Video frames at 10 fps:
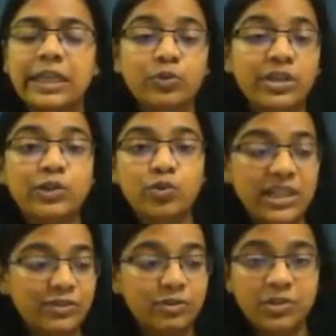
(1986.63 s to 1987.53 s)
and you need to
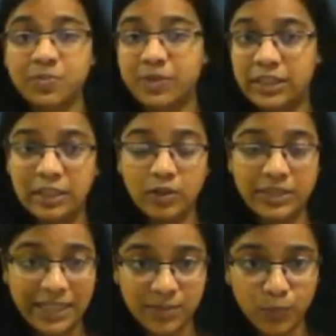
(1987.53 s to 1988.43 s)
read from this
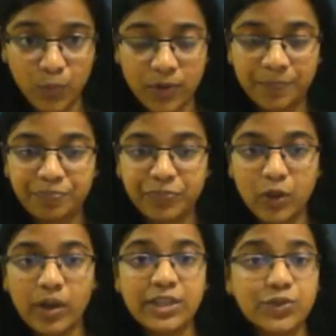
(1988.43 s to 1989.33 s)
particular textbook.
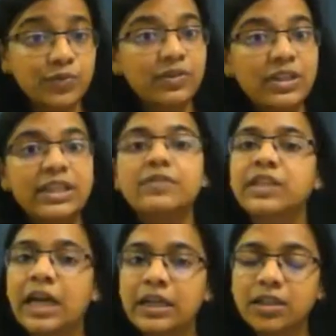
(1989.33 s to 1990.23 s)
Okay, so we will
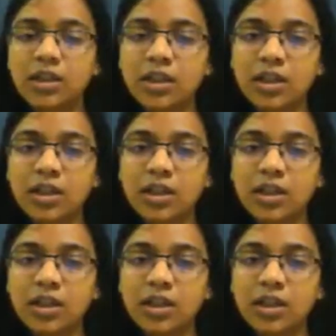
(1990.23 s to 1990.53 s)
give that